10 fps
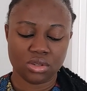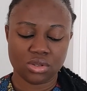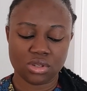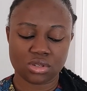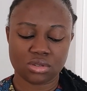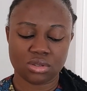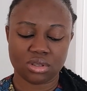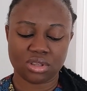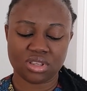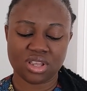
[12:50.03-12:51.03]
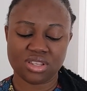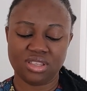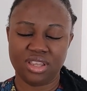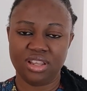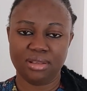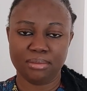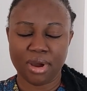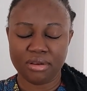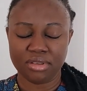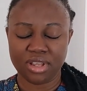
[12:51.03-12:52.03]
So it's, I think there's a daily
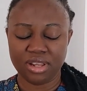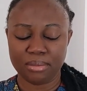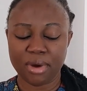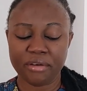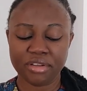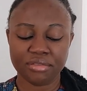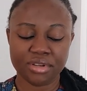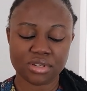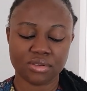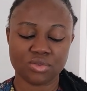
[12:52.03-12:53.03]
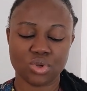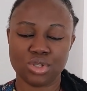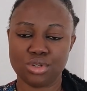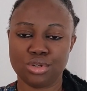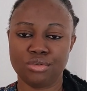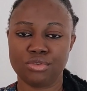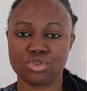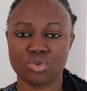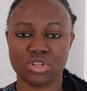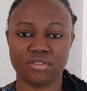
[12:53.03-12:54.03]
married rate of 22.25
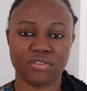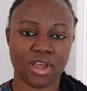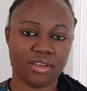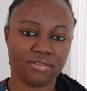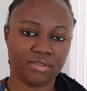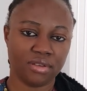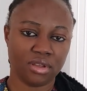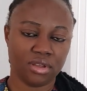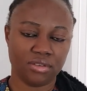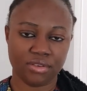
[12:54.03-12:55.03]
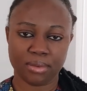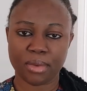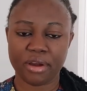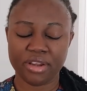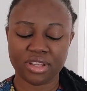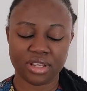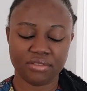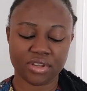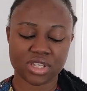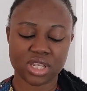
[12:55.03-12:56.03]
euros if you're married, and
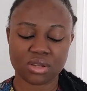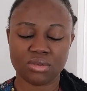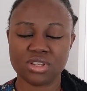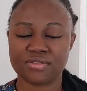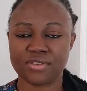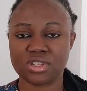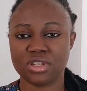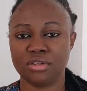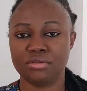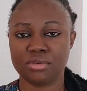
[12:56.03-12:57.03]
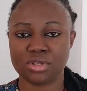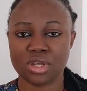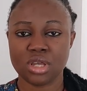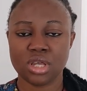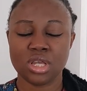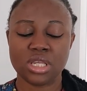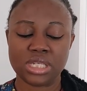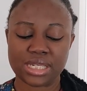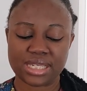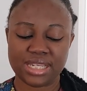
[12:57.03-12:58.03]
if you're single, it's 14.68 euros
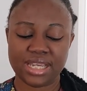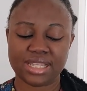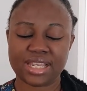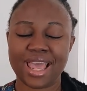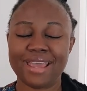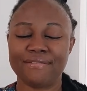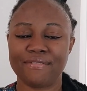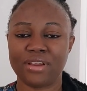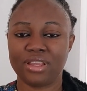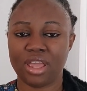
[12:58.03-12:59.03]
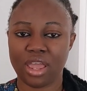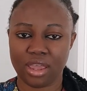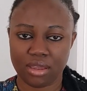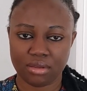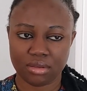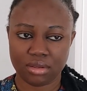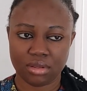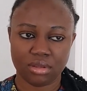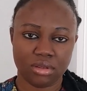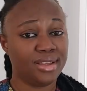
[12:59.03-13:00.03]
every day.
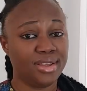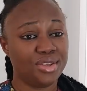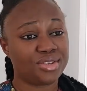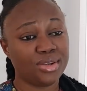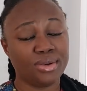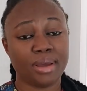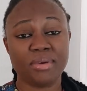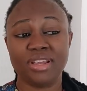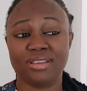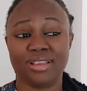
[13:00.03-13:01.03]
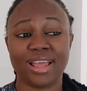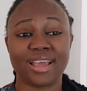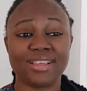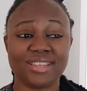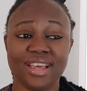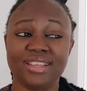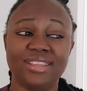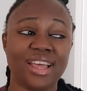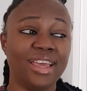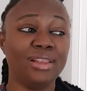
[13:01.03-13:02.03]
So, I mean, like I said,
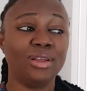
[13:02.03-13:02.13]
there are a